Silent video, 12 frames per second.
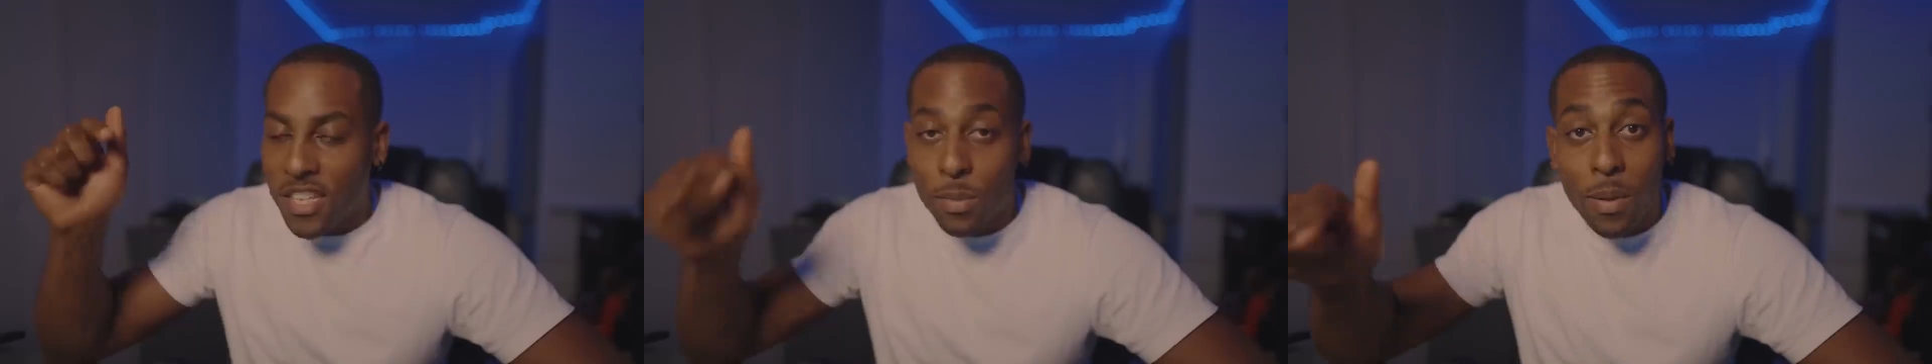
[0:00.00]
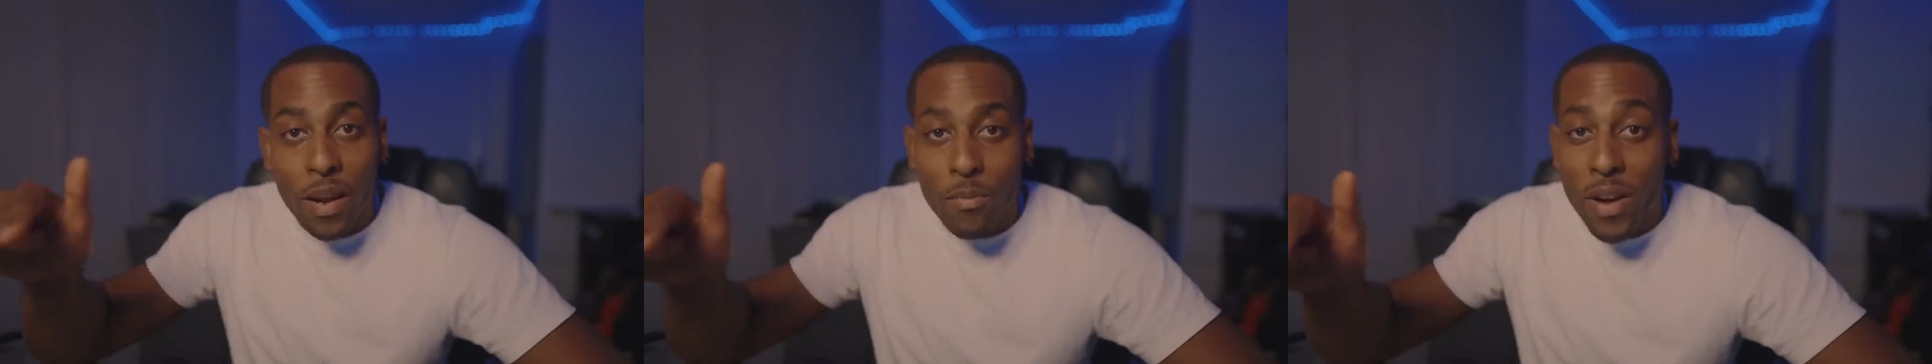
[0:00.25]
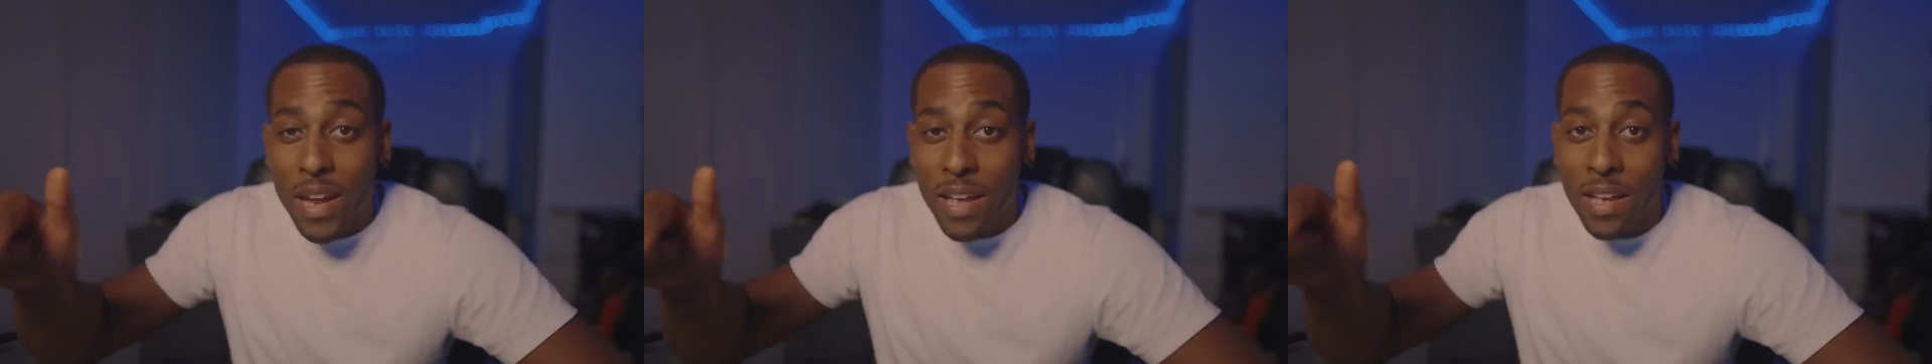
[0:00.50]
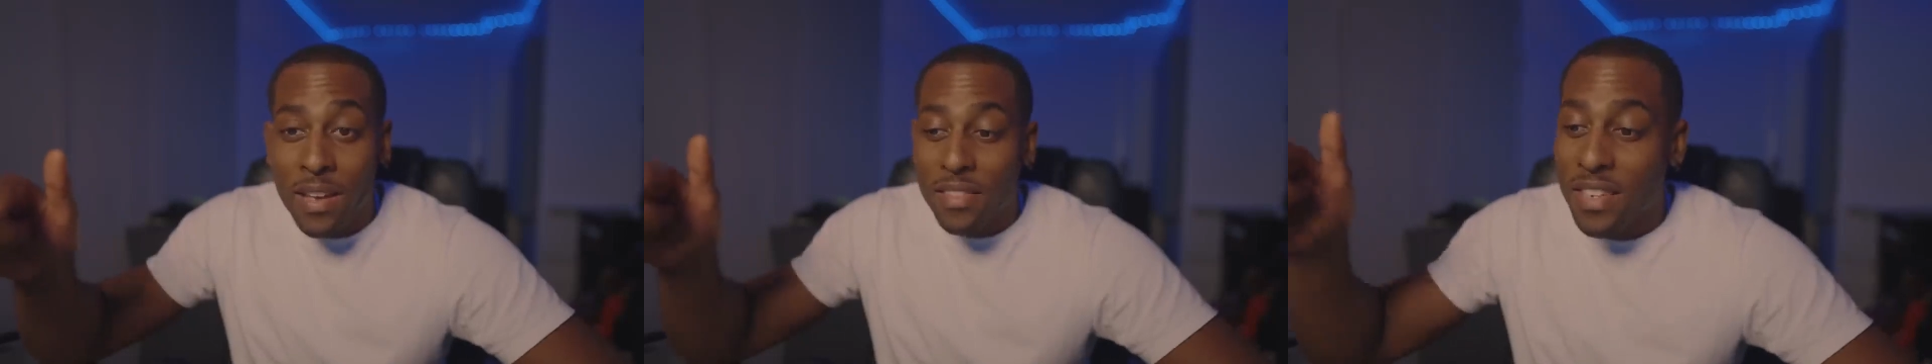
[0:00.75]
this plugin right
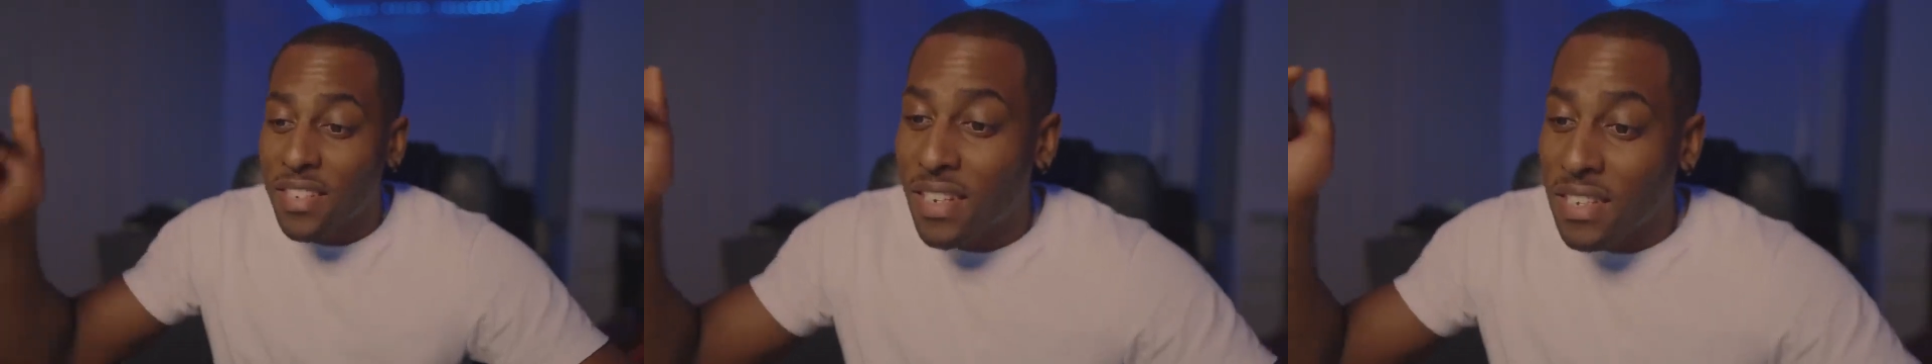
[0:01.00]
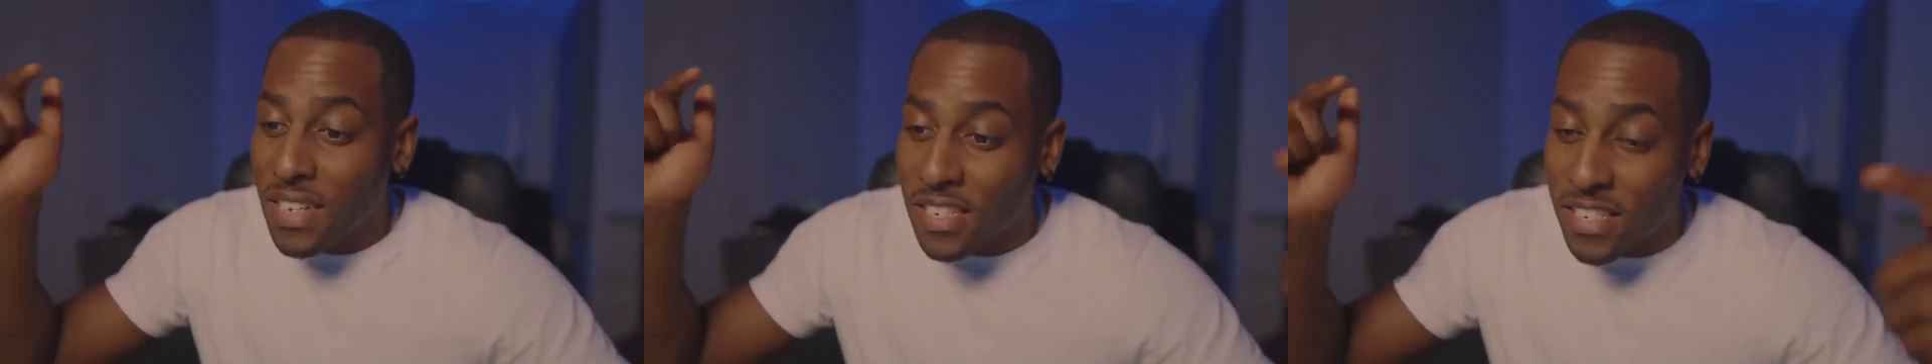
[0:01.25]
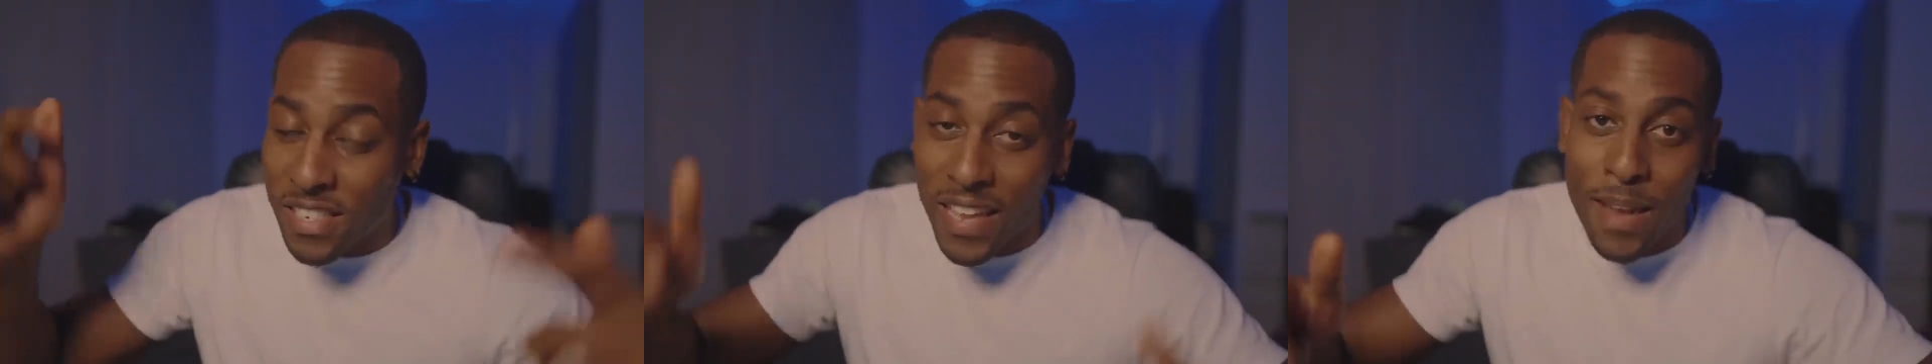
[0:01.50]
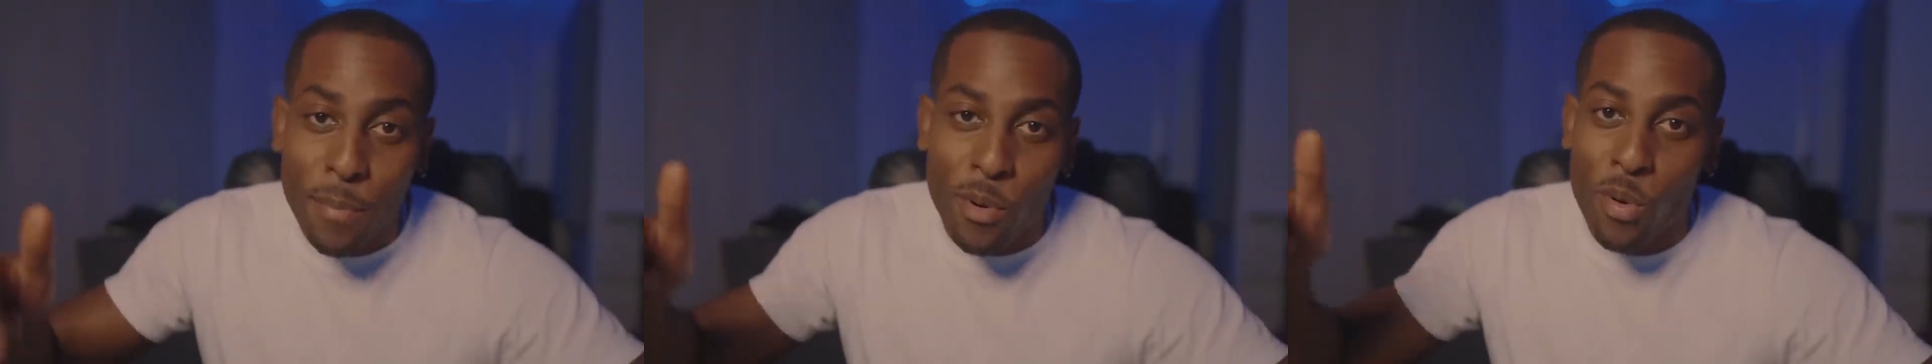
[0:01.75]
here, this is a
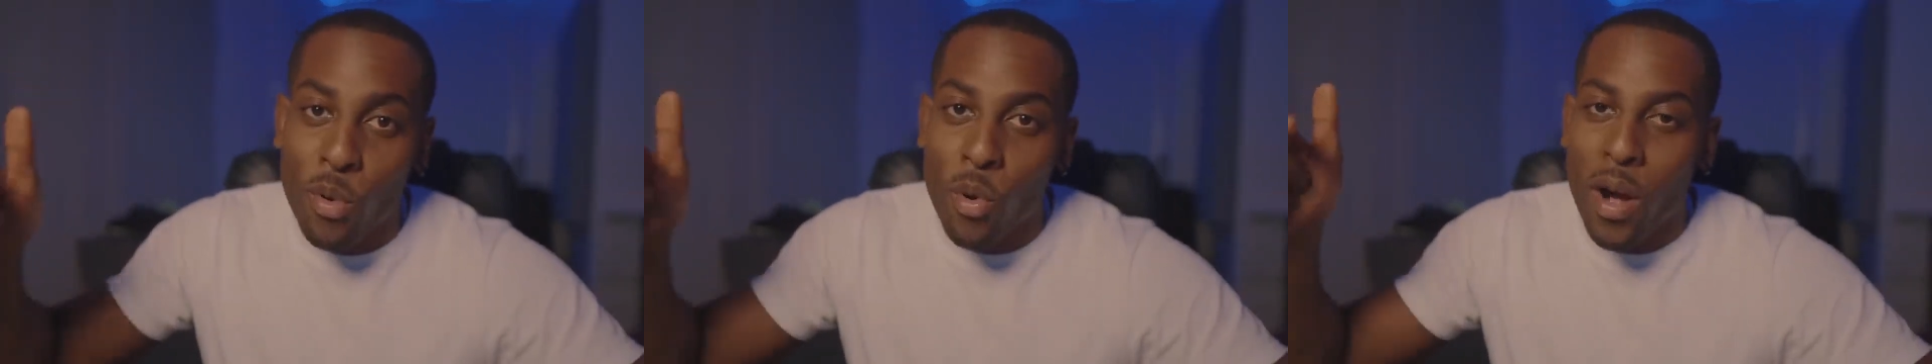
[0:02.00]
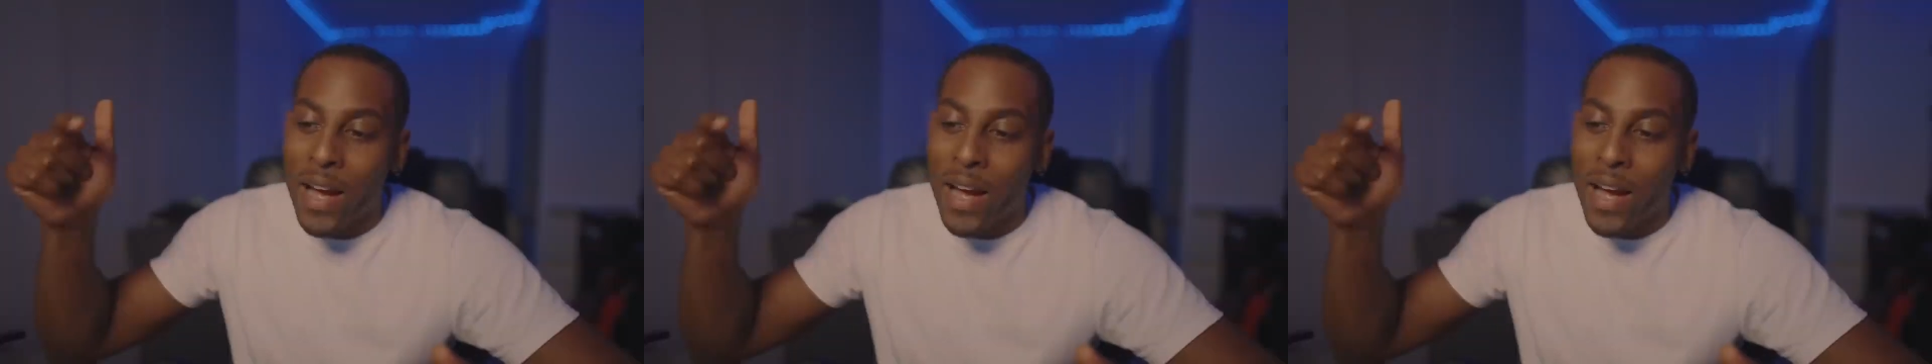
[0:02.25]
staple.